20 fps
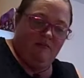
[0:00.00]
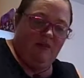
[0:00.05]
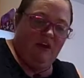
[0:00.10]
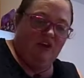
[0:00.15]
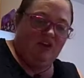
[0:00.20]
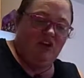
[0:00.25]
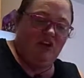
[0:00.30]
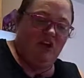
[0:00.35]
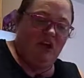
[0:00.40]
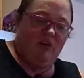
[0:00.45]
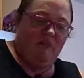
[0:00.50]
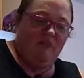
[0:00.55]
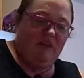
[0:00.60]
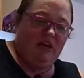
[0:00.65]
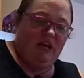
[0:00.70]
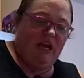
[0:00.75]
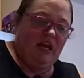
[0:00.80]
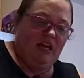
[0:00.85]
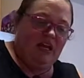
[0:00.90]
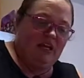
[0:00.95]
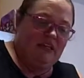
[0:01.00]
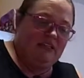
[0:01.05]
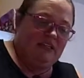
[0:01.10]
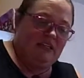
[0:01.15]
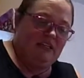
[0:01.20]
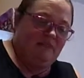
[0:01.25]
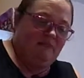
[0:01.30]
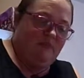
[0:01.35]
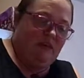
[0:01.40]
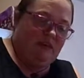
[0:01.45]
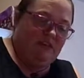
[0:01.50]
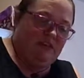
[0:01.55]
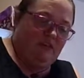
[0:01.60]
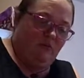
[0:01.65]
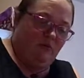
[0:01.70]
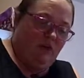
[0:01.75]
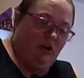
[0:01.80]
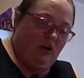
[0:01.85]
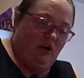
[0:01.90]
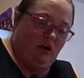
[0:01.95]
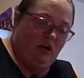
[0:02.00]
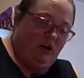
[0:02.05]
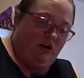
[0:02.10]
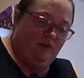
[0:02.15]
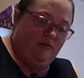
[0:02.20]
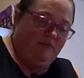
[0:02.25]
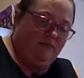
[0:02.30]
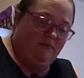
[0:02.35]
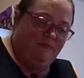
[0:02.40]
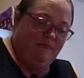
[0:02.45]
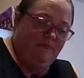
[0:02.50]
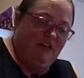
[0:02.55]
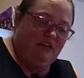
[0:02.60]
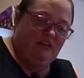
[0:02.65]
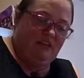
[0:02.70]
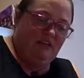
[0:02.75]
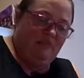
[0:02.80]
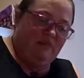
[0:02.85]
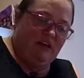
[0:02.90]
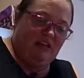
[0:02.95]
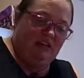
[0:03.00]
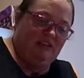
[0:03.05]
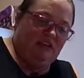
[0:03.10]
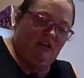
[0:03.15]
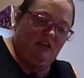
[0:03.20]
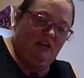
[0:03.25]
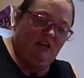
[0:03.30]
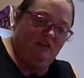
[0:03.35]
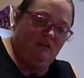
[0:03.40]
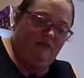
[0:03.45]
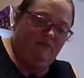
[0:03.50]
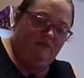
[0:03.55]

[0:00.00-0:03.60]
Mashing up bananas is messy work. Messy.